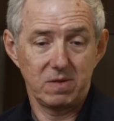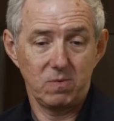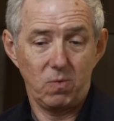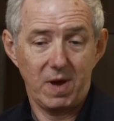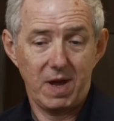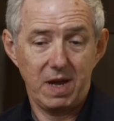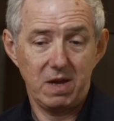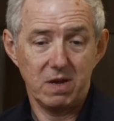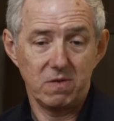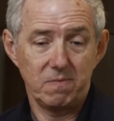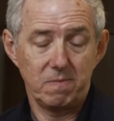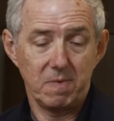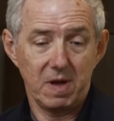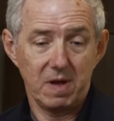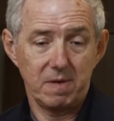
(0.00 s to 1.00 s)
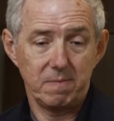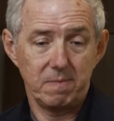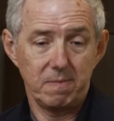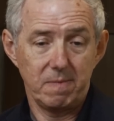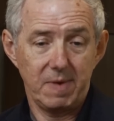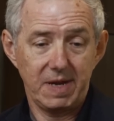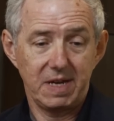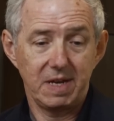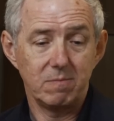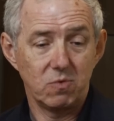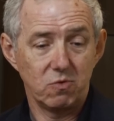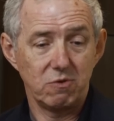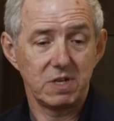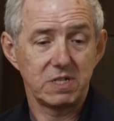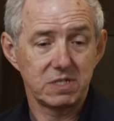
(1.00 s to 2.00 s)
a way of making
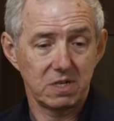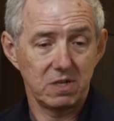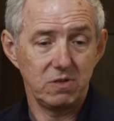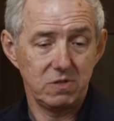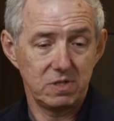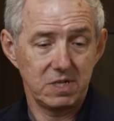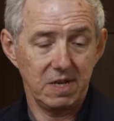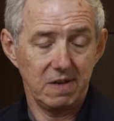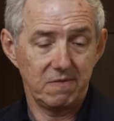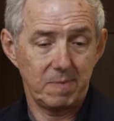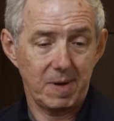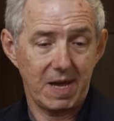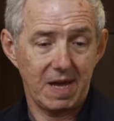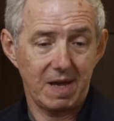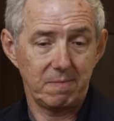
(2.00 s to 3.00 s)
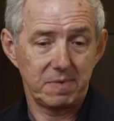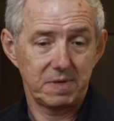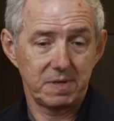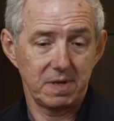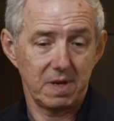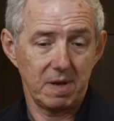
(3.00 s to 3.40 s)
more exclusive, perhaps,